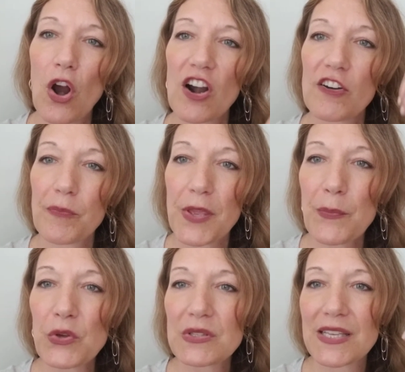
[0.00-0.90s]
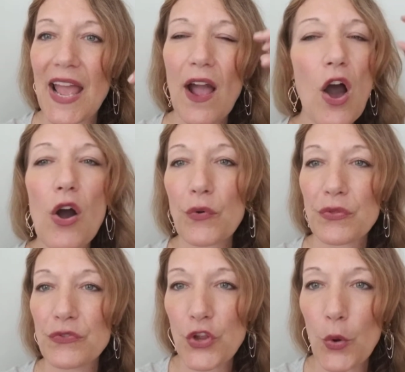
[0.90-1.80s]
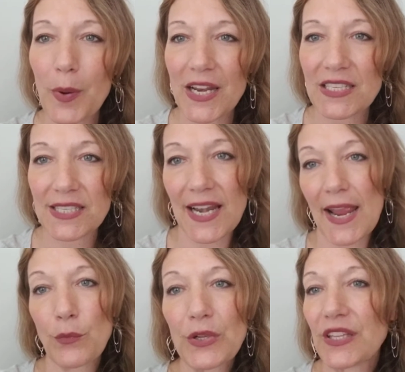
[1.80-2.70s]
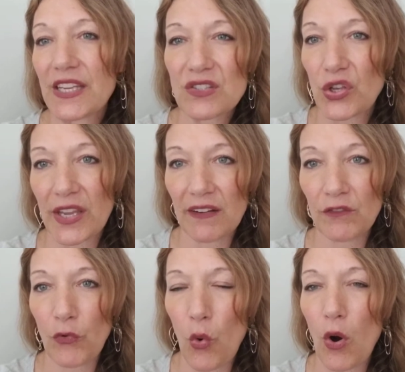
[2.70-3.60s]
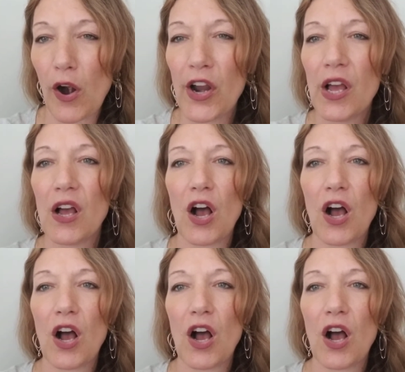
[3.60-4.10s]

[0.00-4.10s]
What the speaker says: Or if people say, nobody today really is looking for